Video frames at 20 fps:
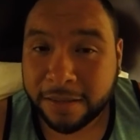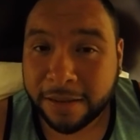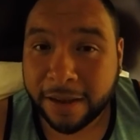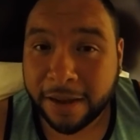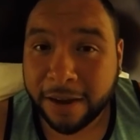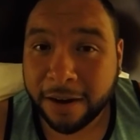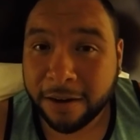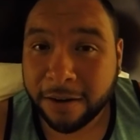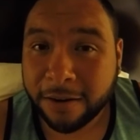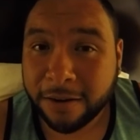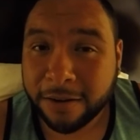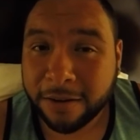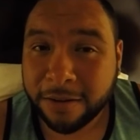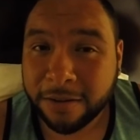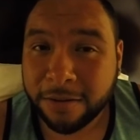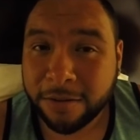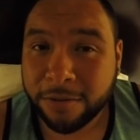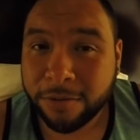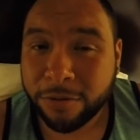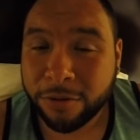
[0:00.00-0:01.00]
tired
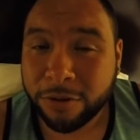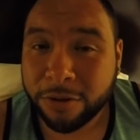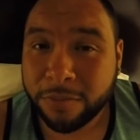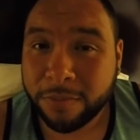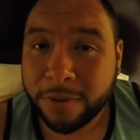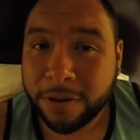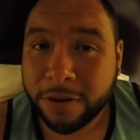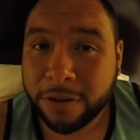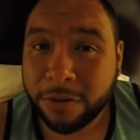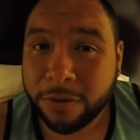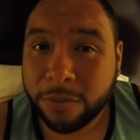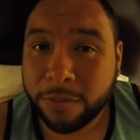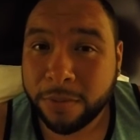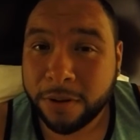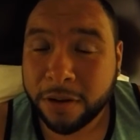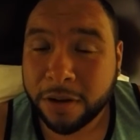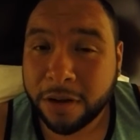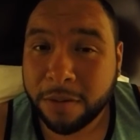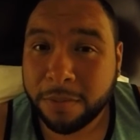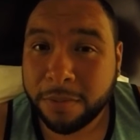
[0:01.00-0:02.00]
should have been
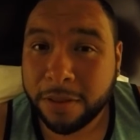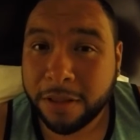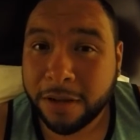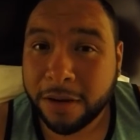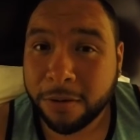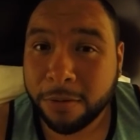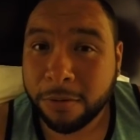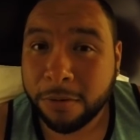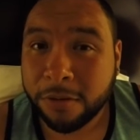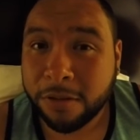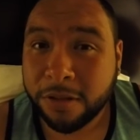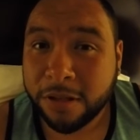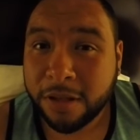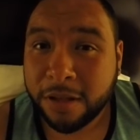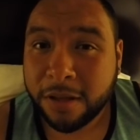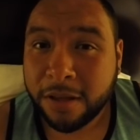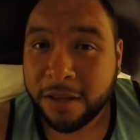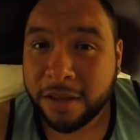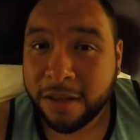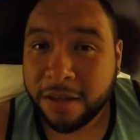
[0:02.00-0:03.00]
home in a couple hours
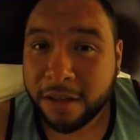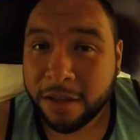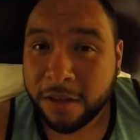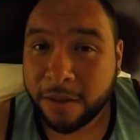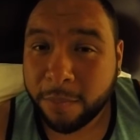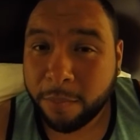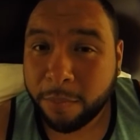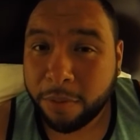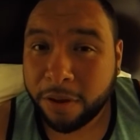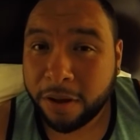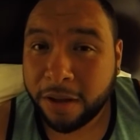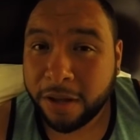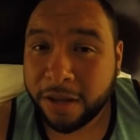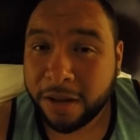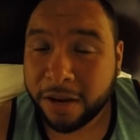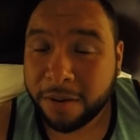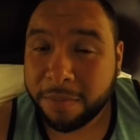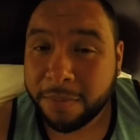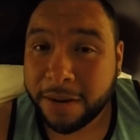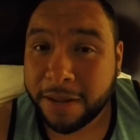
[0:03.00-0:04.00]

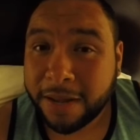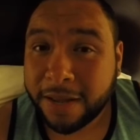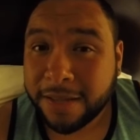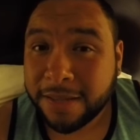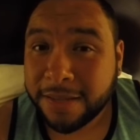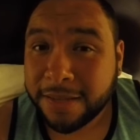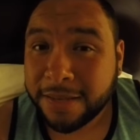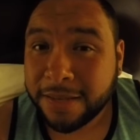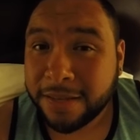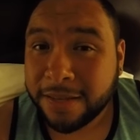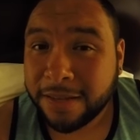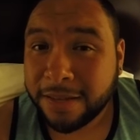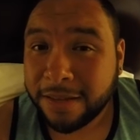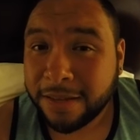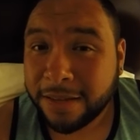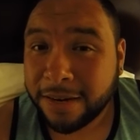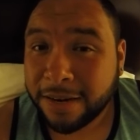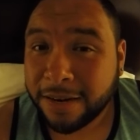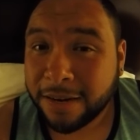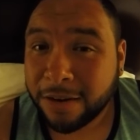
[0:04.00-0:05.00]
but I'm not
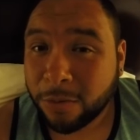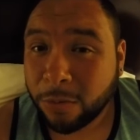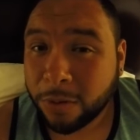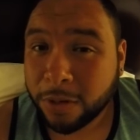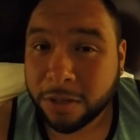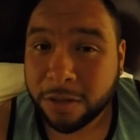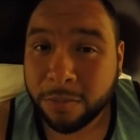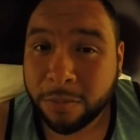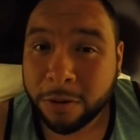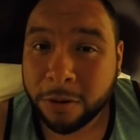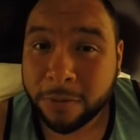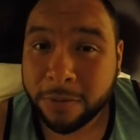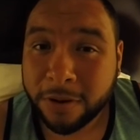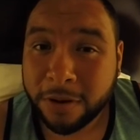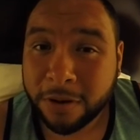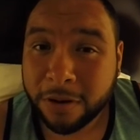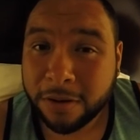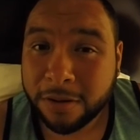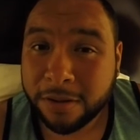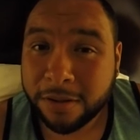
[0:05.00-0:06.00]
and I gotta work tomorrow
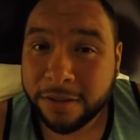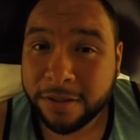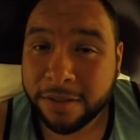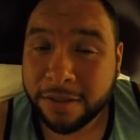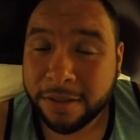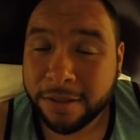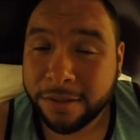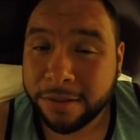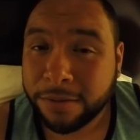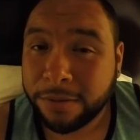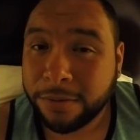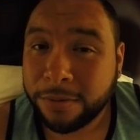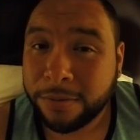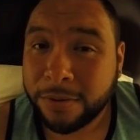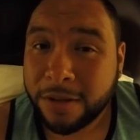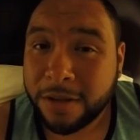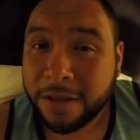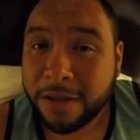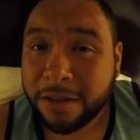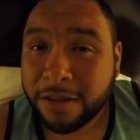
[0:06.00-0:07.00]
regardless
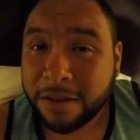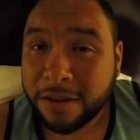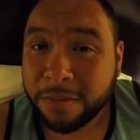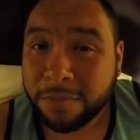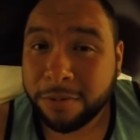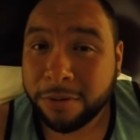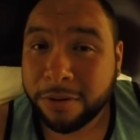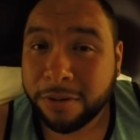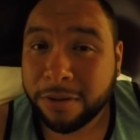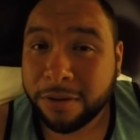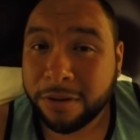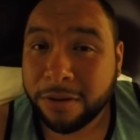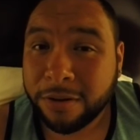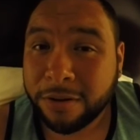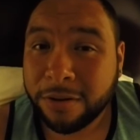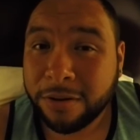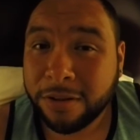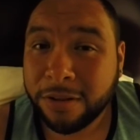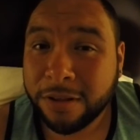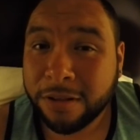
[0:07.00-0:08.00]
so they put us on
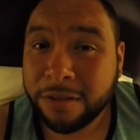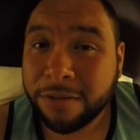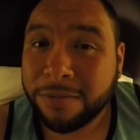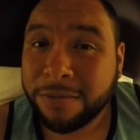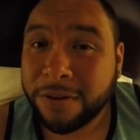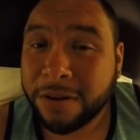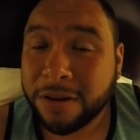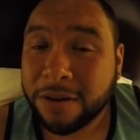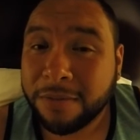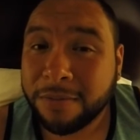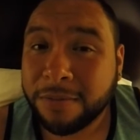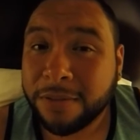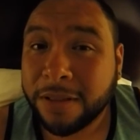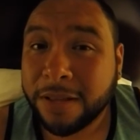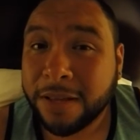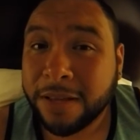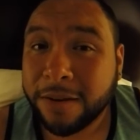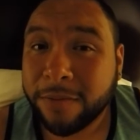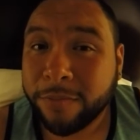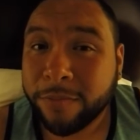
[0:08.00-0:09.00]
the earliest fucking
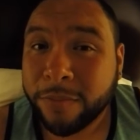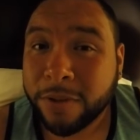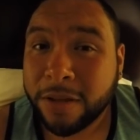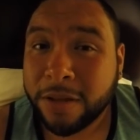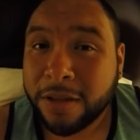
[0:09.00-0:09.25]
flight,